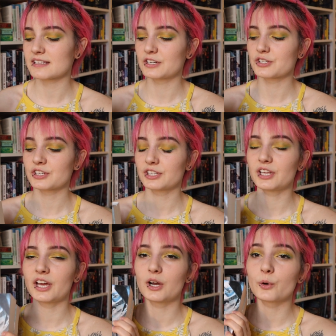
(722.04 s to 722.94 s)

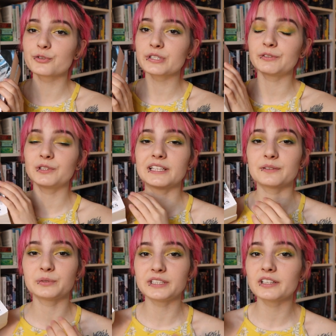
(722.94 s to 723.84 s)
Sanderson uh, also if you
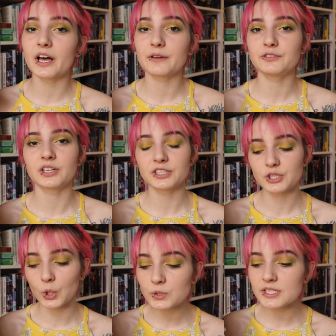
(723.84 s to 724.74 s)
le- read a lot of young
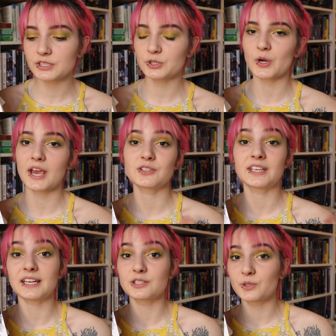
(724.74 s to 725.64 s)
adult and you're trying to
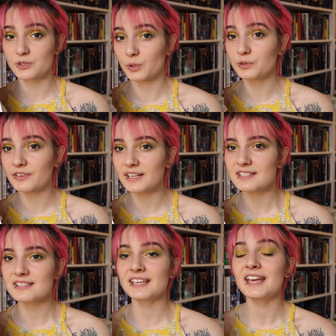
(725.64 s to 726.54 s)
get into adult
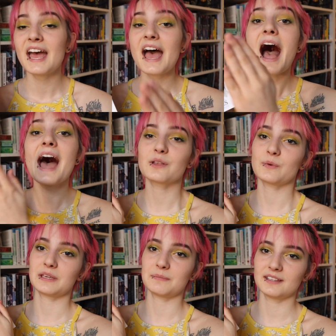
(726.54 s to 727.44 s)
fantasy highly
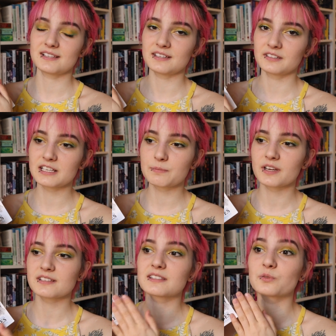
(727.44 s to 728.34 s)
recommend the series
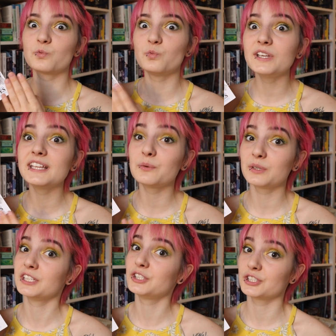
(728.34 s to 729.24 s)
because it's a really
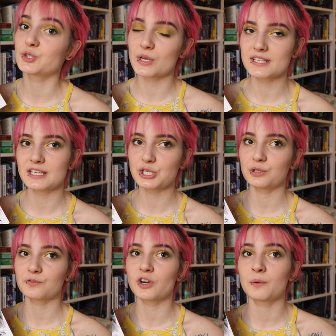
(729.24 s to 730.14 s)
really good
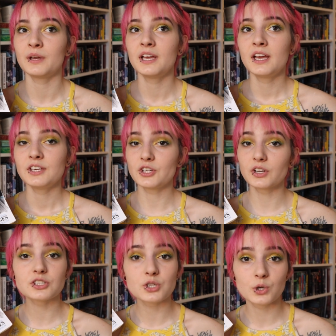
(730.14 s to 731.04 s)
transition from
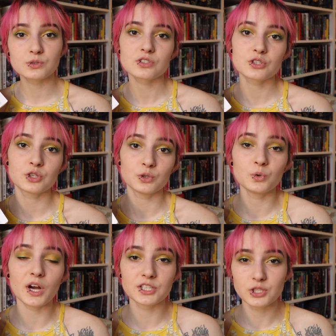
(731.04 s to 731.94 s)
young adult
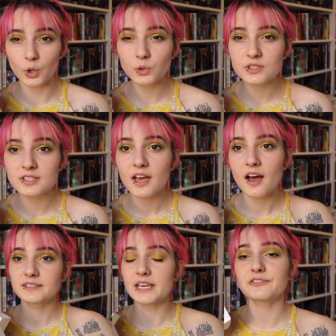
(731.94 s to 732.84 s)
to adult
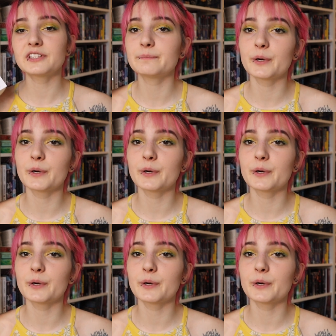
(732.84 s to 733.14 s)
definitely